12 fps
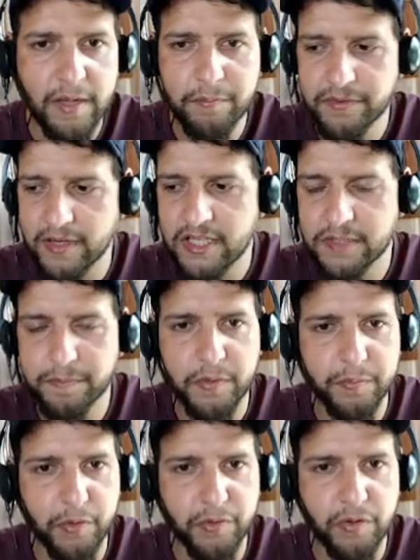transport
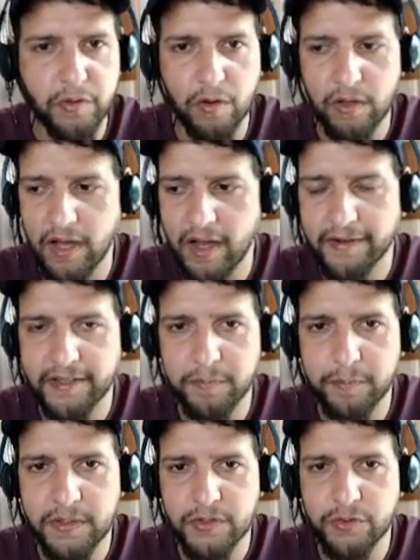protocol,
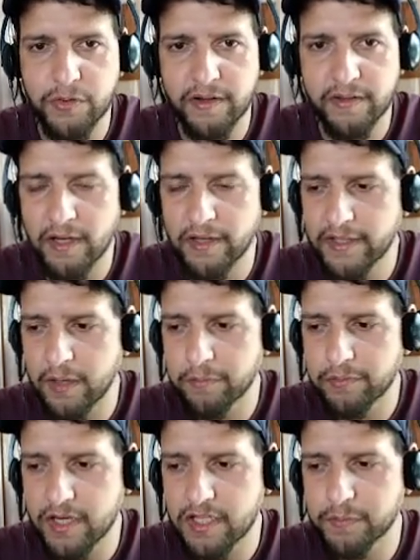RTP is your real time
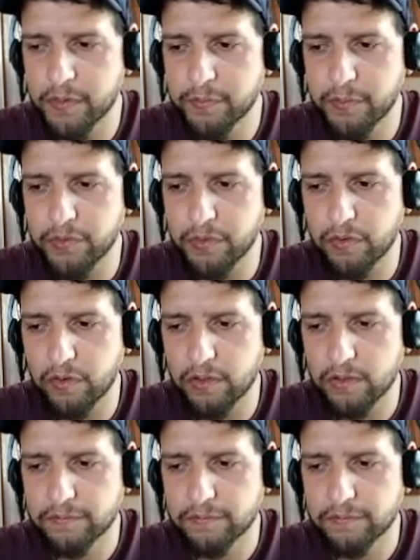transport protocol.